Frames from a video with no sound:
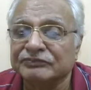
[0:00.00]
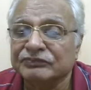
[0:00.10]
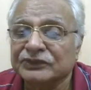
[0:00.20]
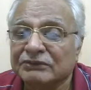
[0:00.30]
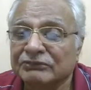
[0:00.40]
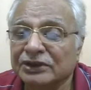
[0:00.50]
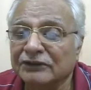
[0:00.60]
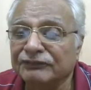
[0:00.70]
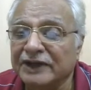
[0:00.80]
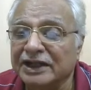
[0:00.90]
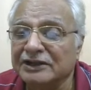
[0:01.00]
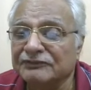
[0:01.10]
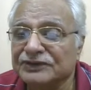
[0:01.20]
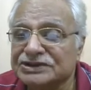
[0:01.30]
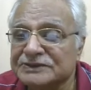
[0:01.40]
Bill of lading
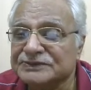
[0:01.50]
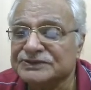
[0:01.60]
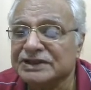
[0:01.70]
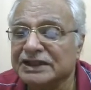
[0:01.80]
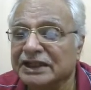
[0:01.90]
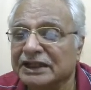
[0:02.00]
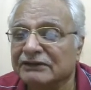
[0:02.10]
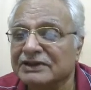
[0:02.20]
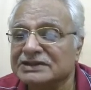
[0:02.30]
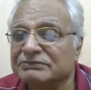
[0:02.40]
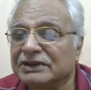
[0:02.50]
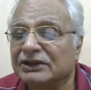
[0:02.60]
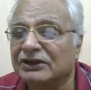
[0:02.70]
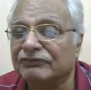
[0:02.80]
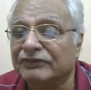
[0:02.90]
for ships and airways bill
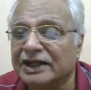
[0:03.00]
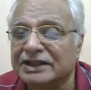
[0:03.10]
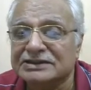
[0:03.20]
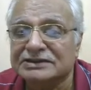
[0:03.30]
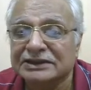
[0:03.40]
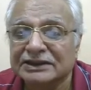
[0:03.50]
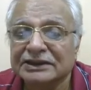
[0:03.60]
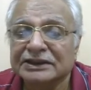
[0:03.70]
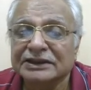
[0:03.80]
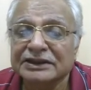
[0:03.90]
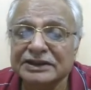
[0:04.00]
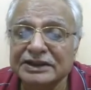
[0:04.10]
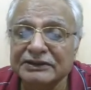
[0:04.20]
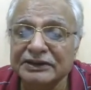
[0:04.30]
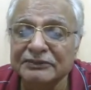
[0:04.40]
or flights.
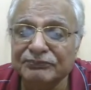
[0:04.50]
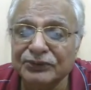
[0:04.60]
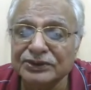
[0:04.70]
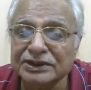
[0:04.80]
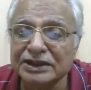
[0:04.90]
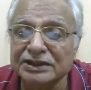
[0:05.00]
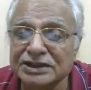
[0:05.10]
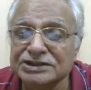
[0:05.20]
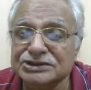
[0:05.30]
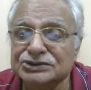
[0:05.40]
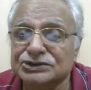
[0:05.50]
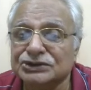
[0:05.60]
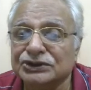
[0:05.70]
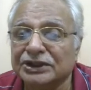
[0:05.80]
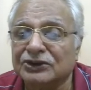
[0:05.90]
The importer needs to
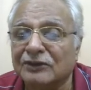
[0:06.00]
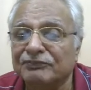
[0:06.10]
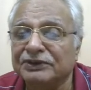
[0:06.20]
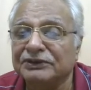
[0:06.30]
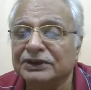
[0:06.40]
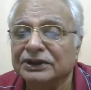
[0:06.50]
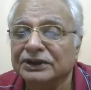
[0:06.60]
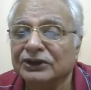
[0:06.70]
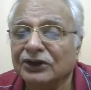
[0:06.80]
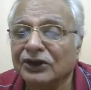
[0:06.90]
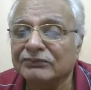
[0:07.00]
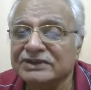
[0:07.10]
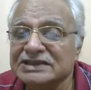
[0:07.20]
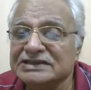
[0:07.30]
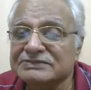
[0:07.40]
show a copy of
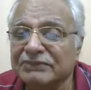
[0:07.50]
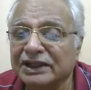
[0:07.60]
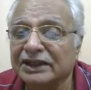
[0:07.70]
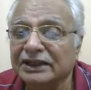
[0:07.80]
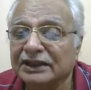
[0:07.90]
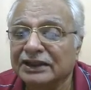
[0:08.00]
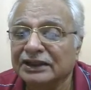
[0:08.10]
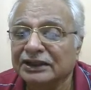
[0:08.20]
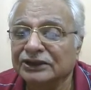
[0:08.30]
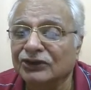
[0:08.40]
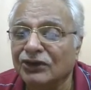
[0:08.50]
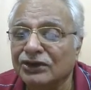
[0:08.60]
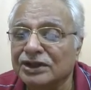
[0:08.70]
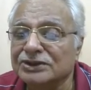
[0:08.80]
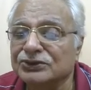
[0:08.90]
this bill in
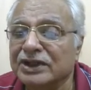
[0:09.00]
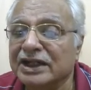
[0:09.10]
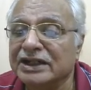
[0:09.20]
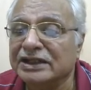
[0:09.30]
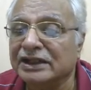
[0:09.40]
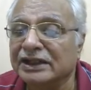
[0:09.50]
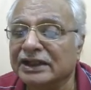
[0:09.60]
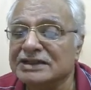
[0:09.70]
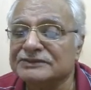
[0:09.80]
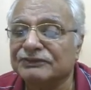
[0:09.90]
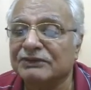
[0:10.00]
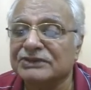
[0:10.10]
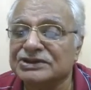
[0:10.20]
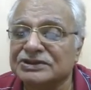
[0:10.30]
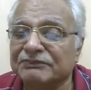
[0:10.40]
order to get clearance from the
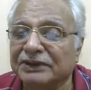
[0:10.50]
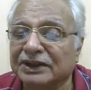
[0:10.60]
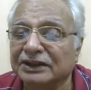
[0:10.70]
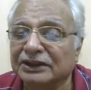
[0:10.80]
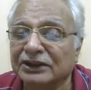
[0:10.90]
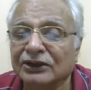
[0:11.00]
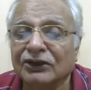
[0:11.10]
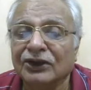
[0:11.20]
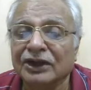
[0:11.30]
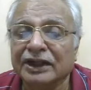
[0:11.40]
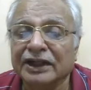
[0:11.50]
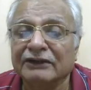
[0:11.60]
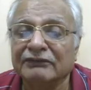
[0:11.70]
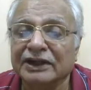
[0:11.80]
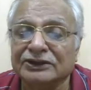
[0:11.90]
shipping or
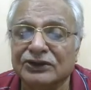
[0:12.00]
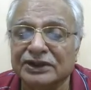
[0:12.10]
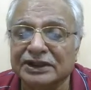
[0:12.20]
airway authority.